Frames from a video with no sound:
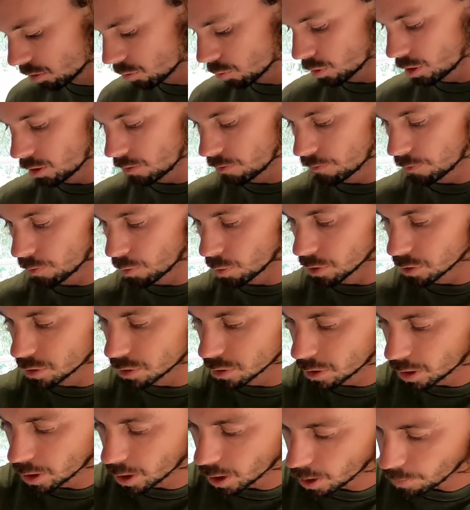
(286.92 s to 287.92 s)
3/4
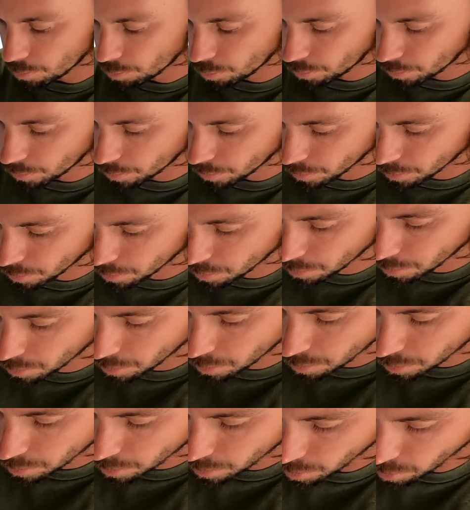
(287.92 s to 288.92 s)
cup
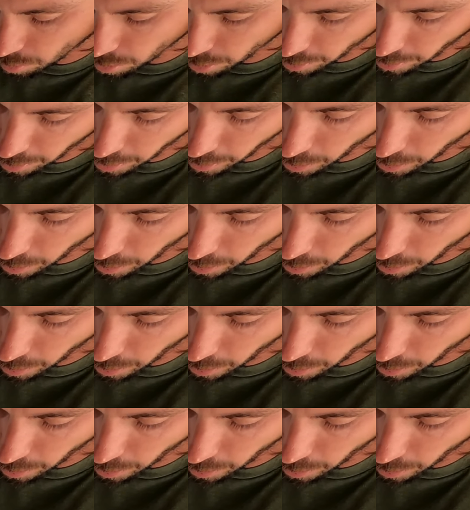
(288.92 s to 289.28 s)
or a